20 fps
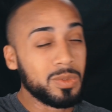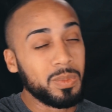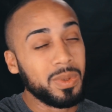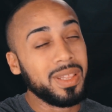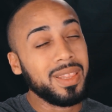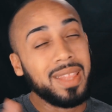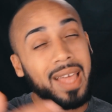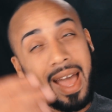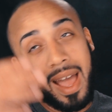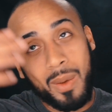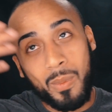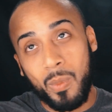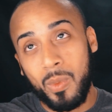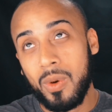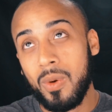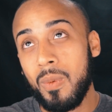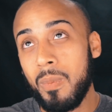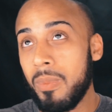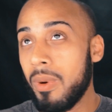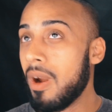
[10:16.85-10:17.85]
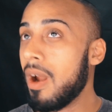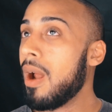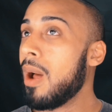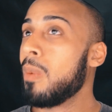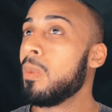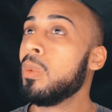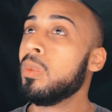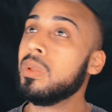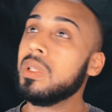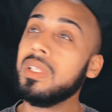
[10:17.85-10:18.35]
but that will
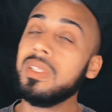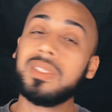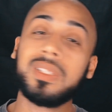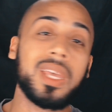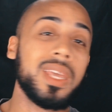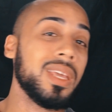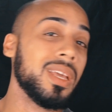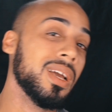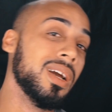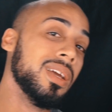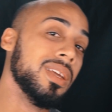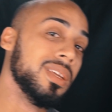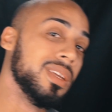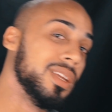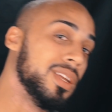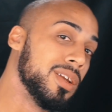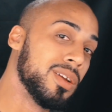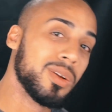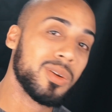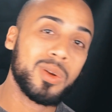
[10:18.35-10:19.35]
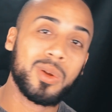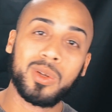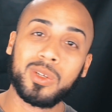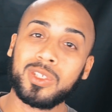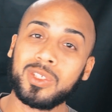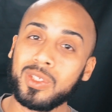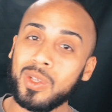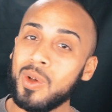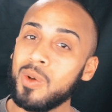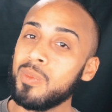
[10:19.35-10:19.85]
probably take a year or
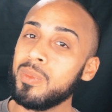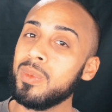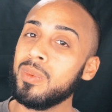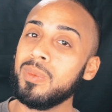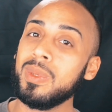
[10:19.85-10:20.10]
so